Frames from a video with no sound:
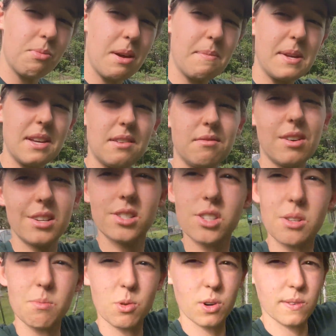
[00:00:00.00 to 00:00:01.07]
maybe invest
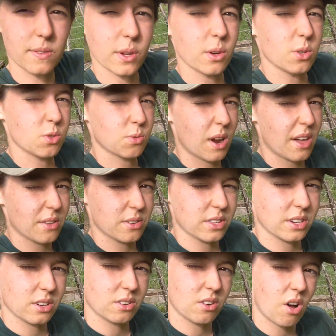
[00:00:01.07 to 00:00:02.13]
in more of those rather
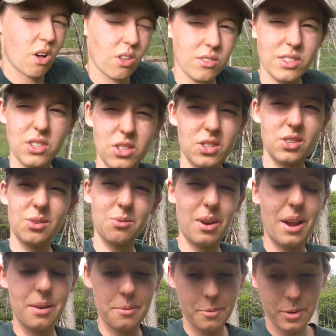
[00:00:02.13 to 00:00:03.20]
than all these
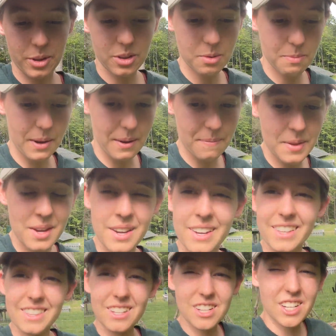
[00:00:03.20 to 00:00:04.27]
random ones. But
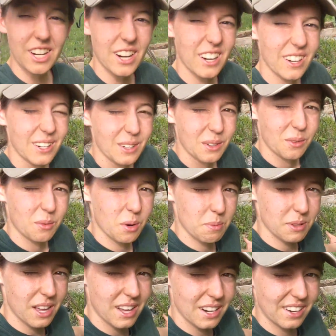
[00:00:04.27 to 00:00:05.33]
this year we're
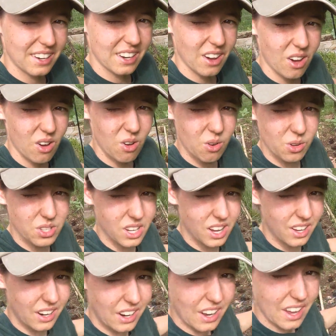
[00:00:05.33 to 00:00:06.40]
planting a whole
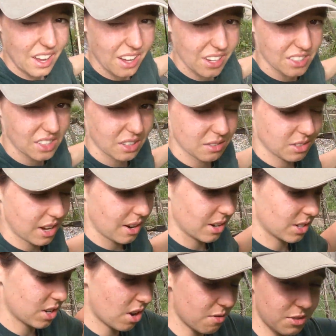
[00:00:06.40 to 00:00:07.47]
ton of
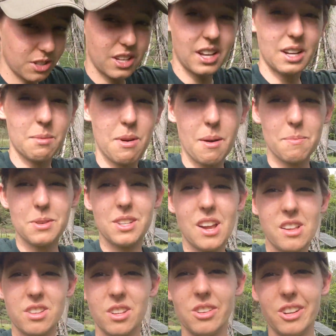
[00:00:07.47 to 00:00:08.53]
sunflowers. Hopefully they come up. Stay
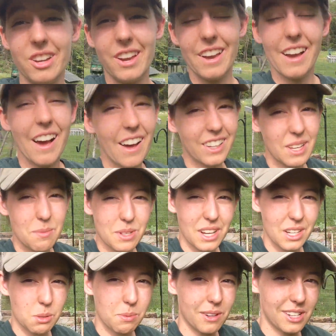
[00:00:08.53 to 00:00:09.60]
tuned. I'll keep you
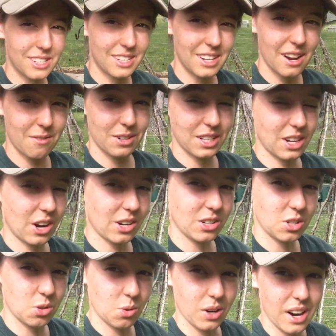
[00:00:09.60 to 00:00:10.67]
guys posted every garden
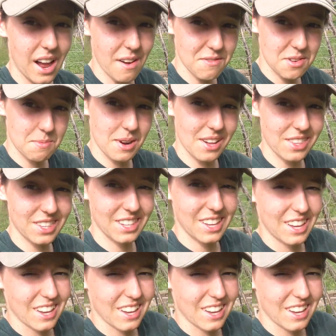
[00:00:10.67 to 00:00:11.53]
tour every month.